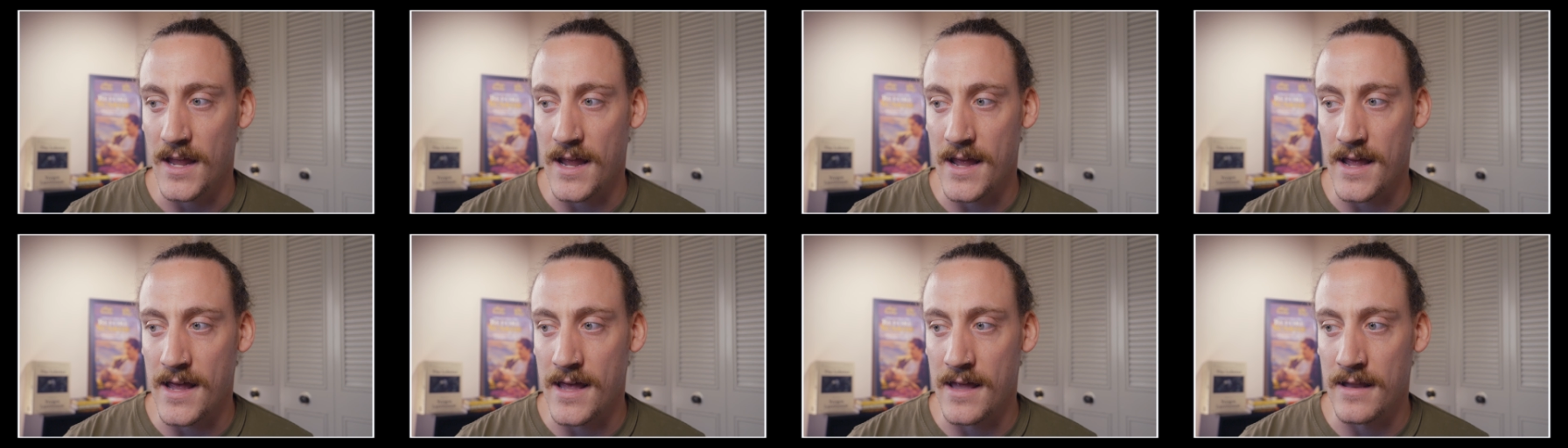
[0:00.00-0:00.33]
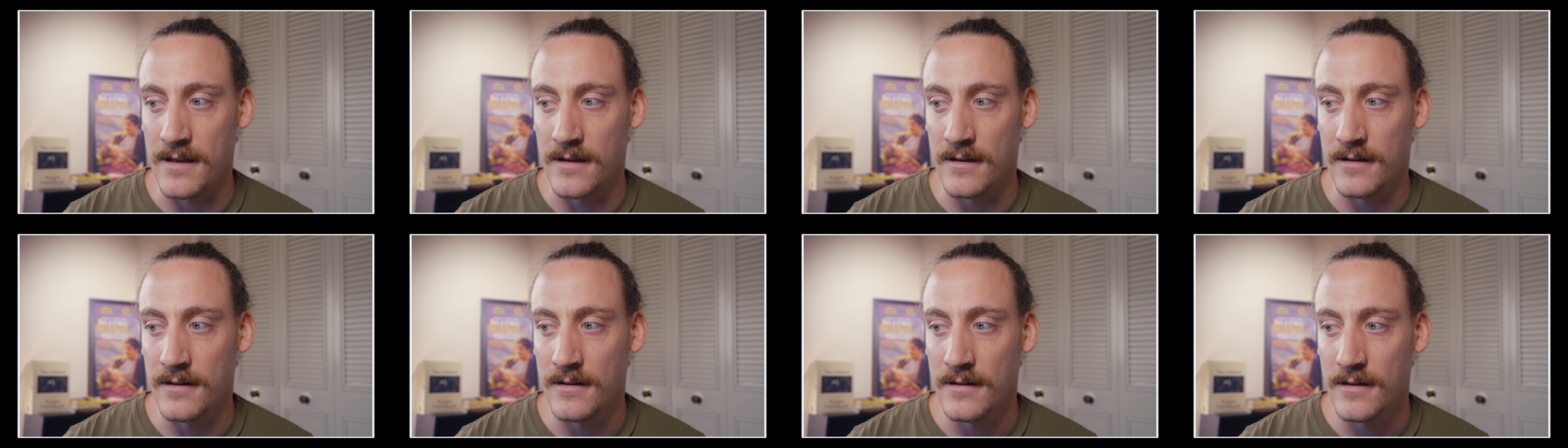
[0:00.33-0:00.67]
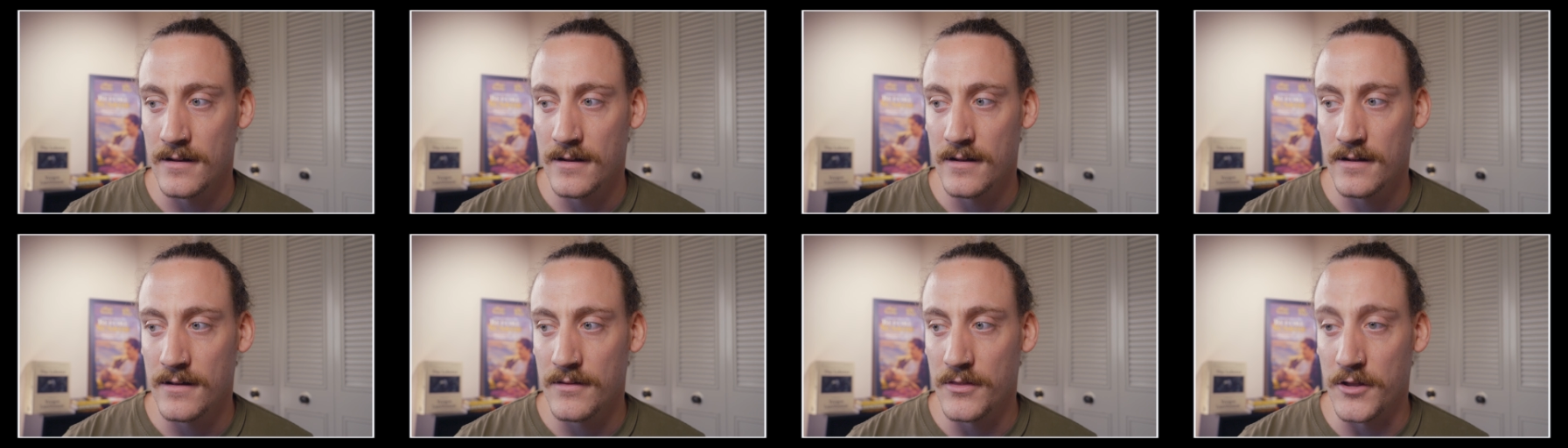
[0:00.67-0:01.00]
And
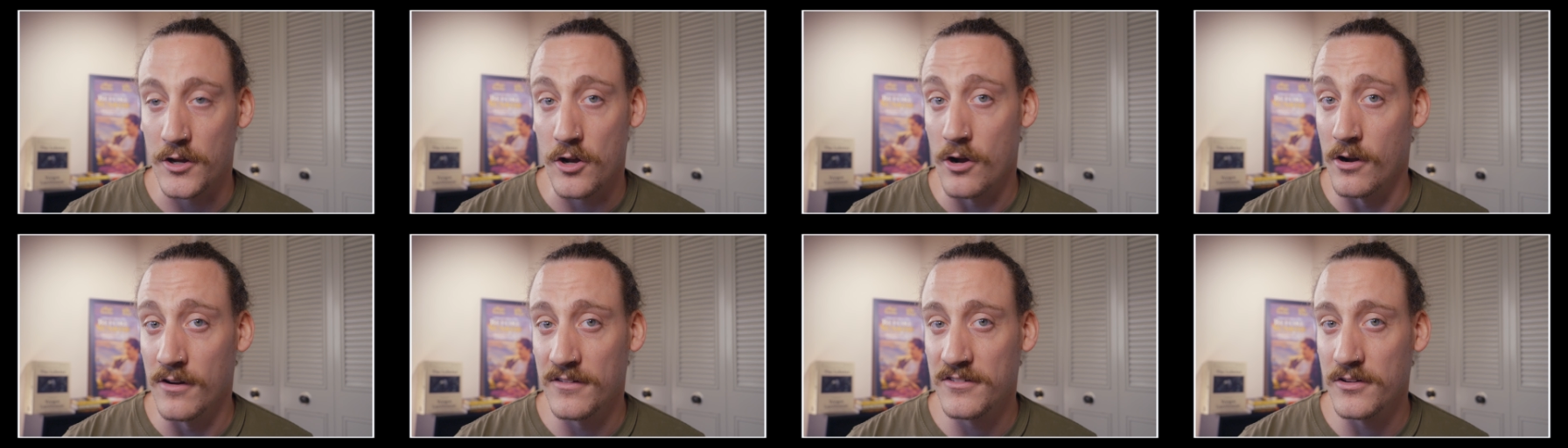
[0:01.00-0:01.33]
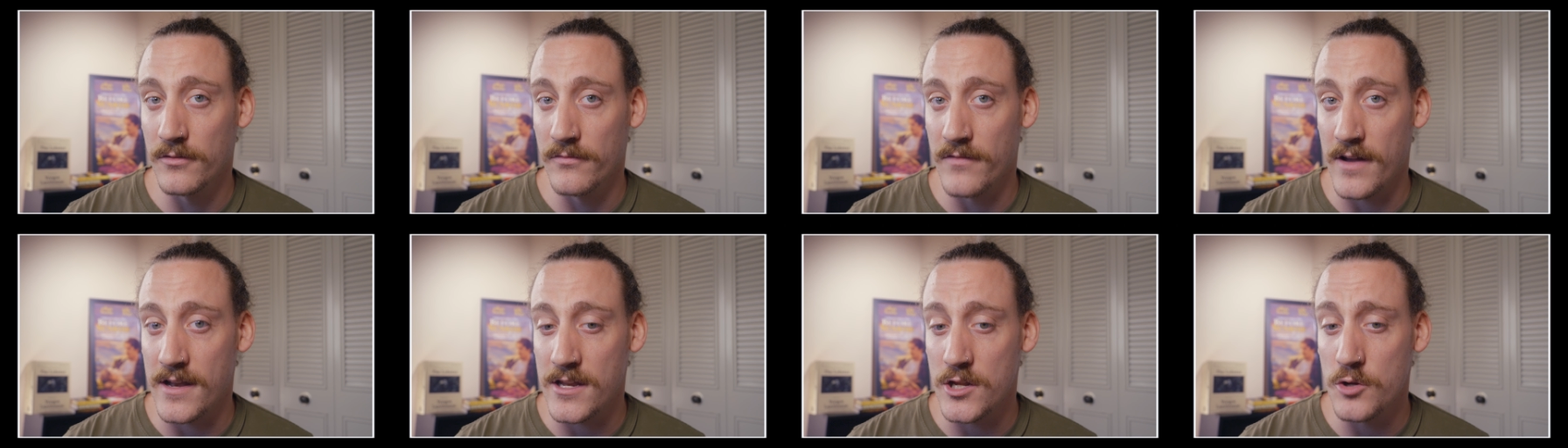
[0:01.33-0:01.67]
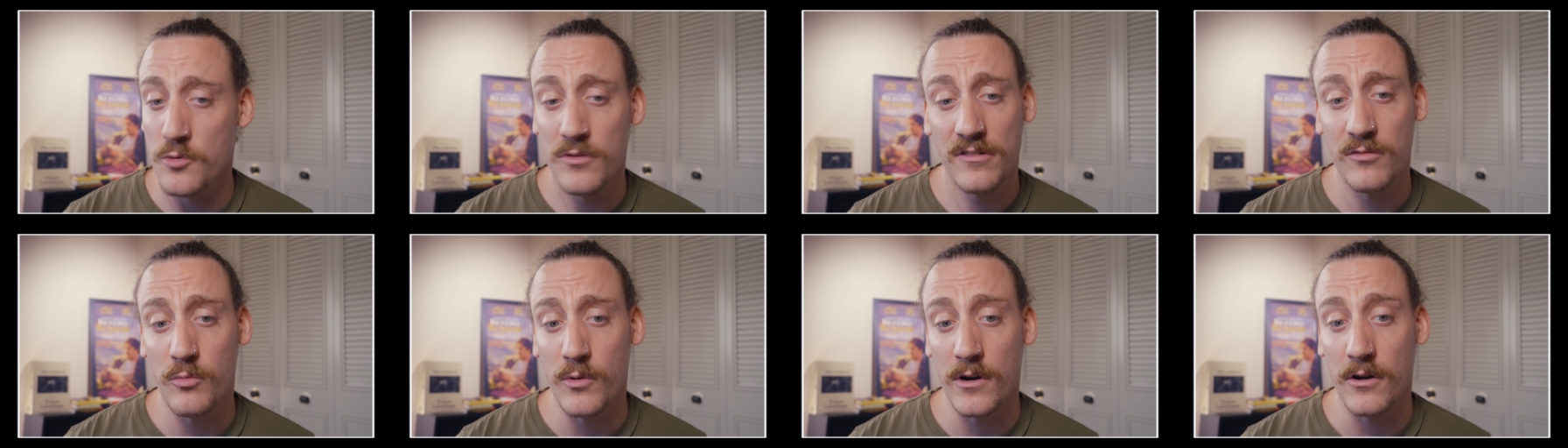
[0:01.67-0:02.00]
the concert
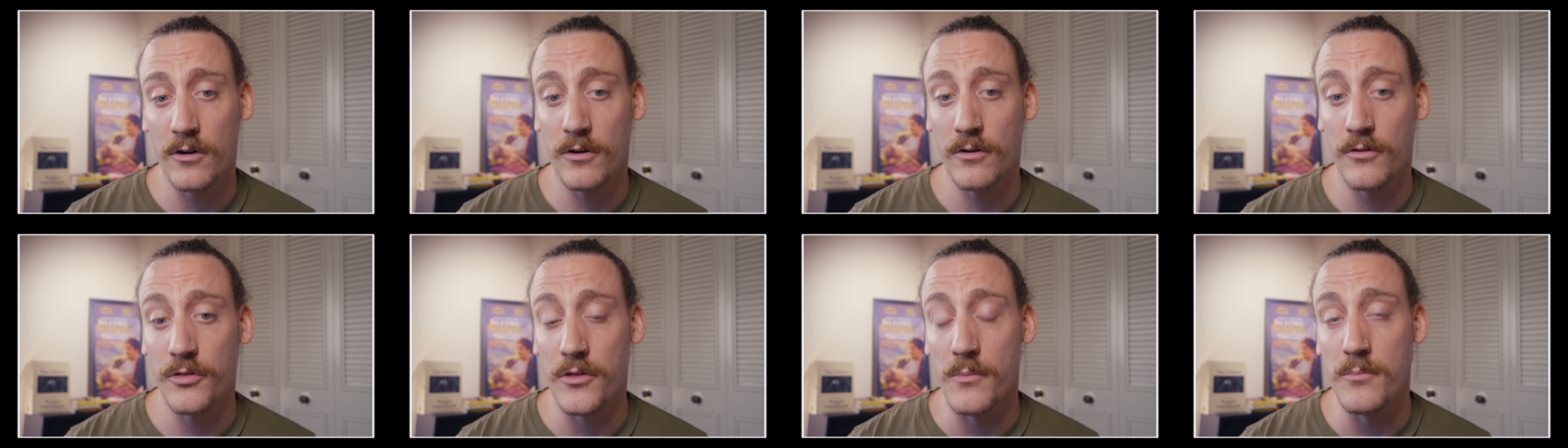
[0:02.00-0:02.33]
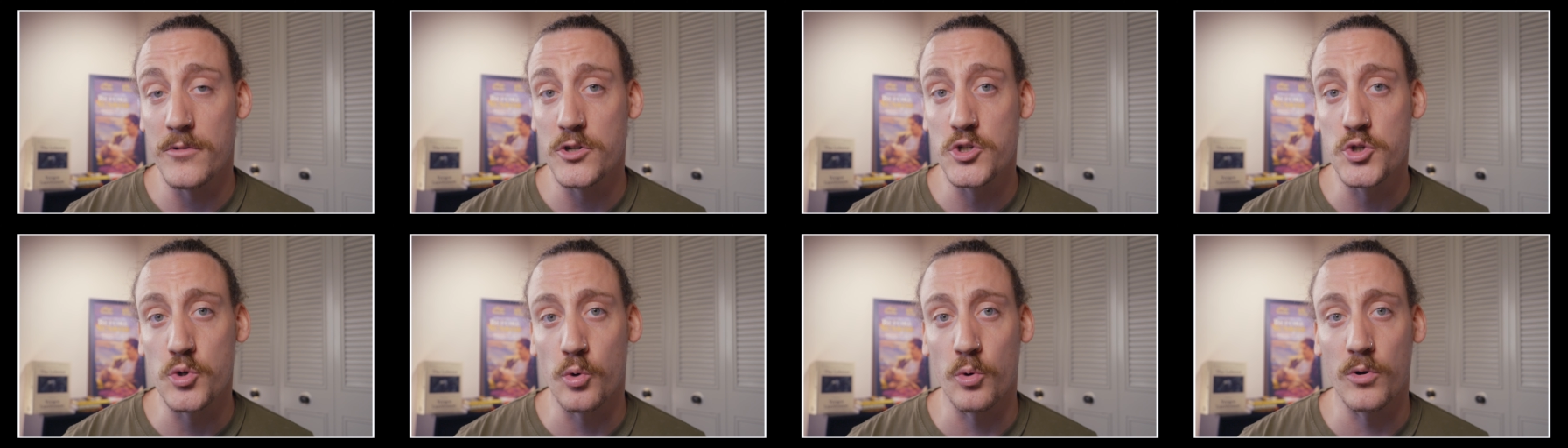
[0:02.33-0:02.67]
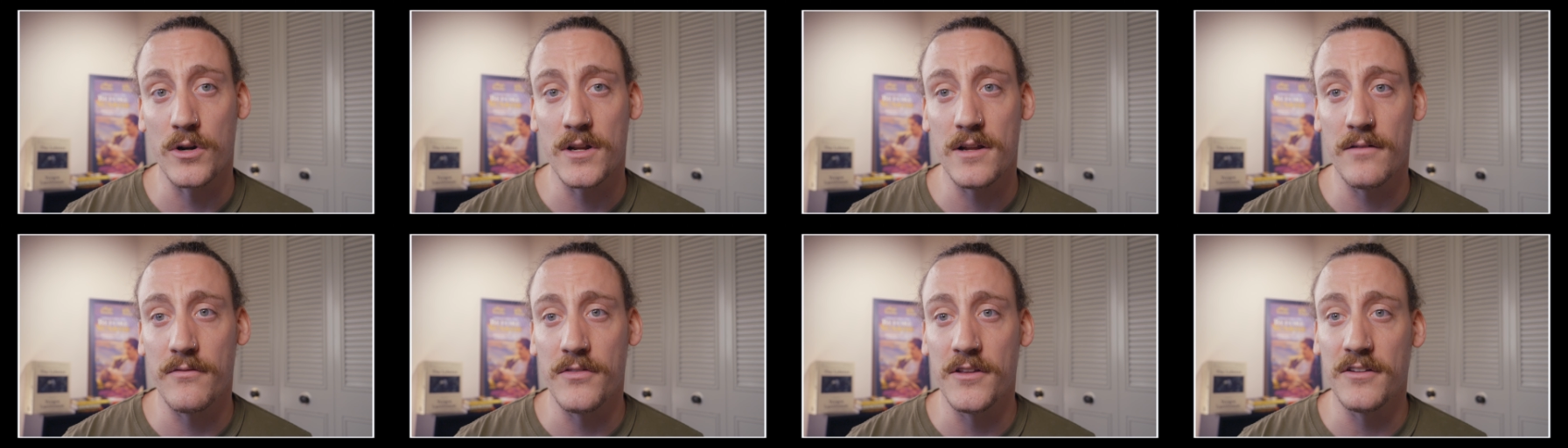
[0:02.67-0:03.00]
venue is where the
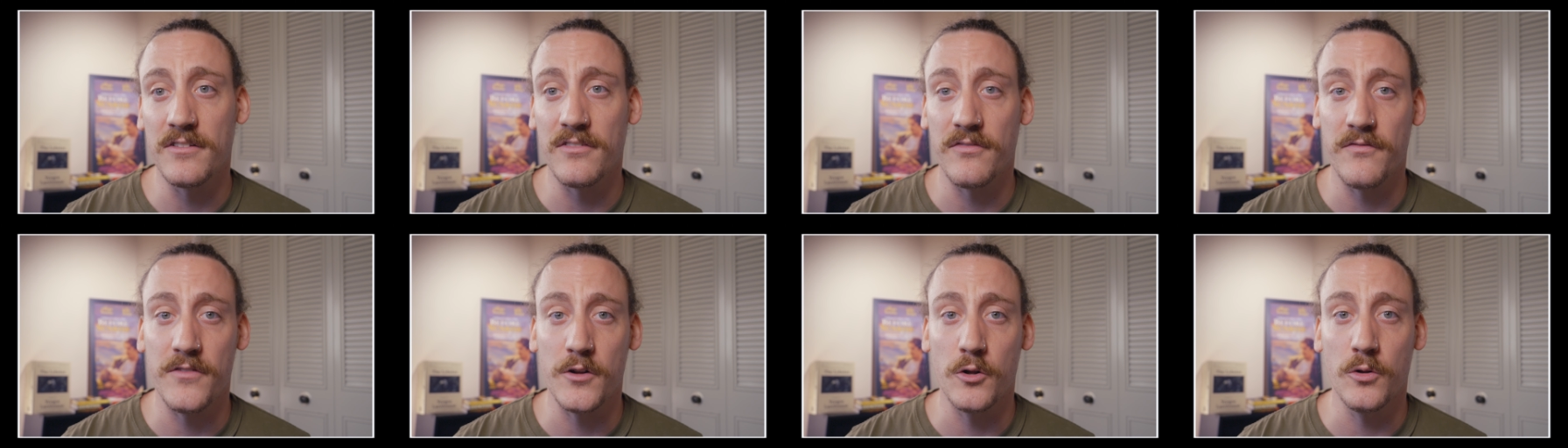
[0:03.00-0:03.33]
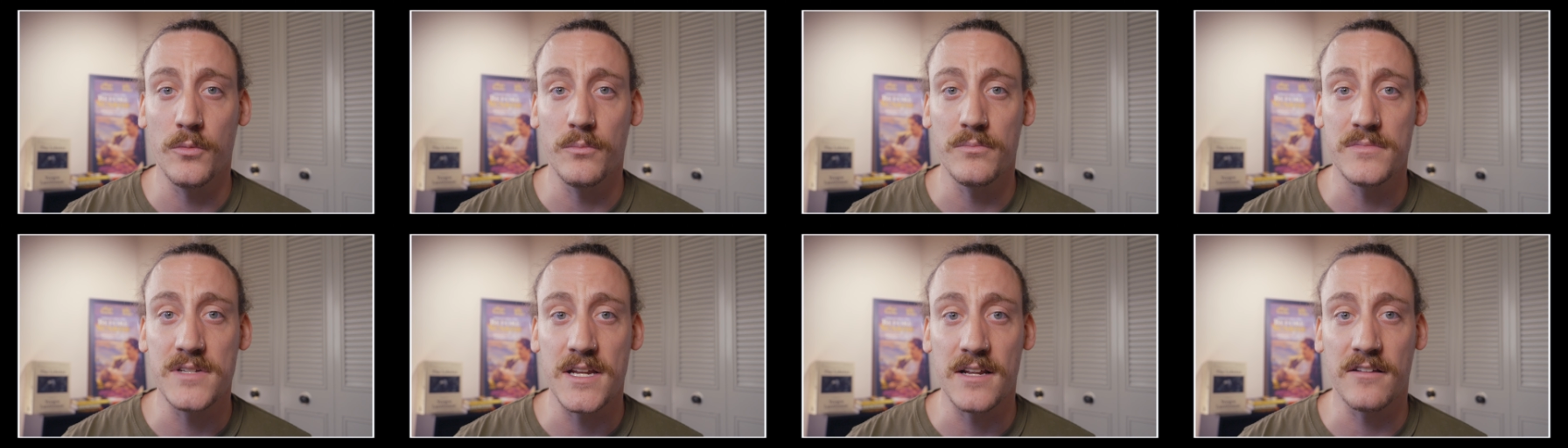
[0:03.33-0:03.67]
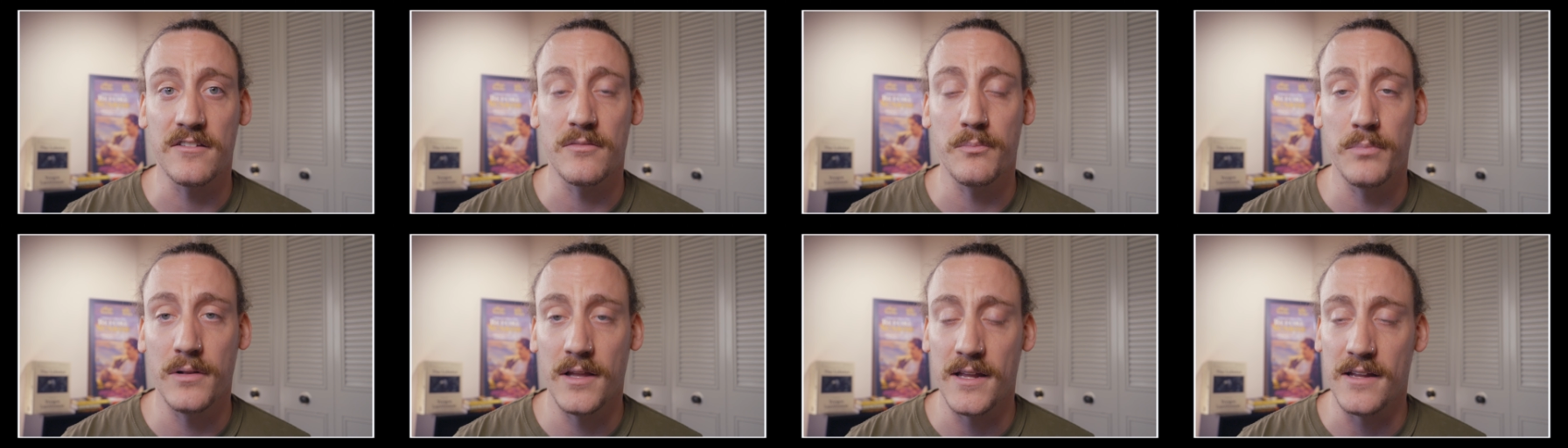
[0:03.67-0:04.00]
majority of this film
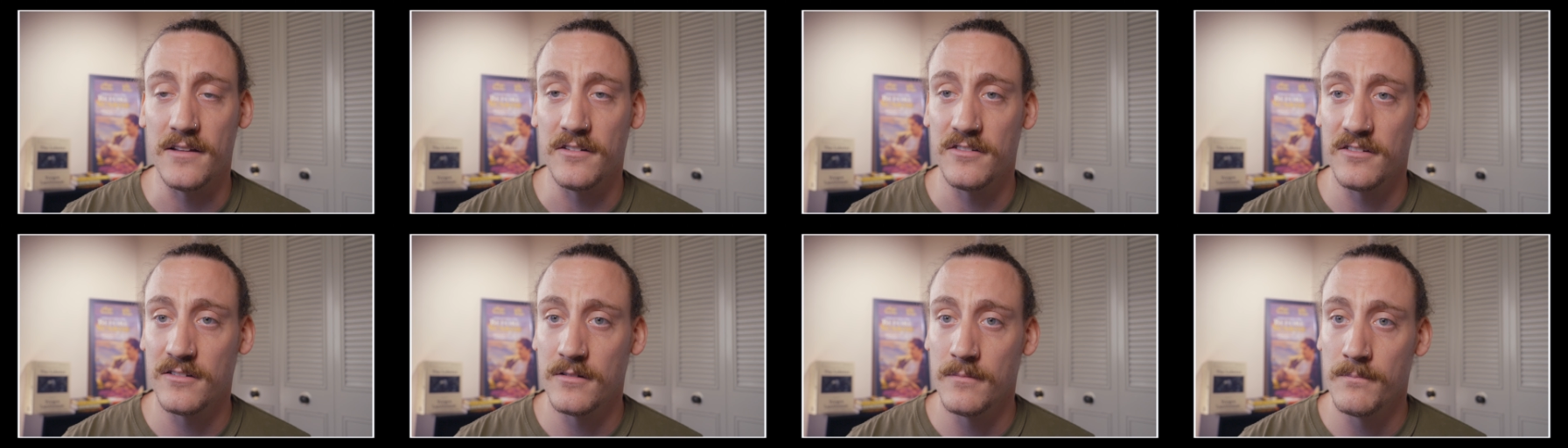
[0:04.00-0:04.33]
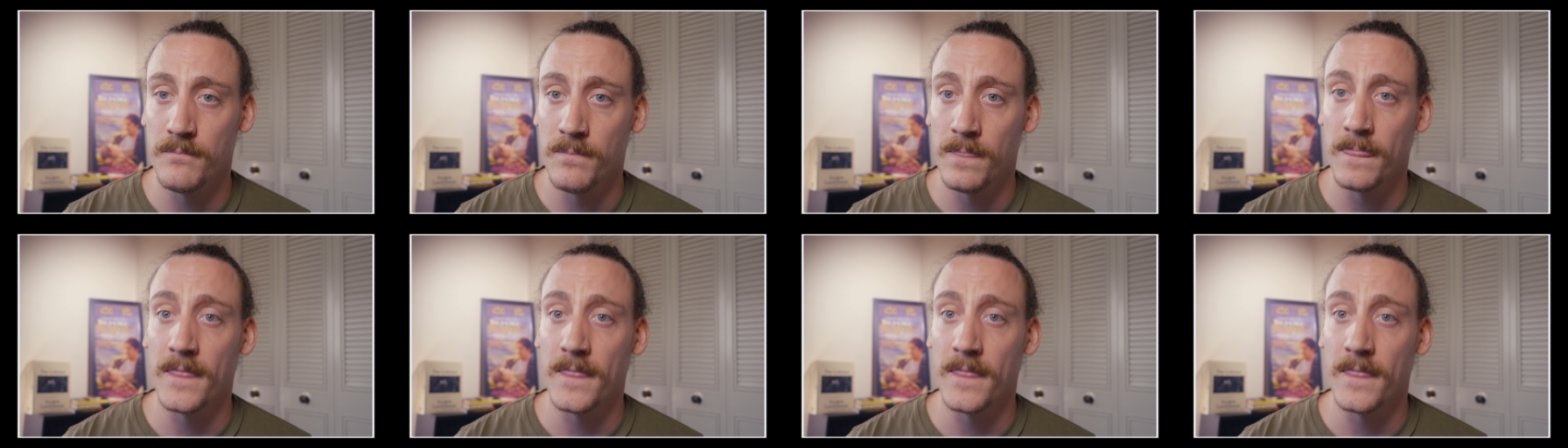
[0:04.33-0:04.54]
takes place.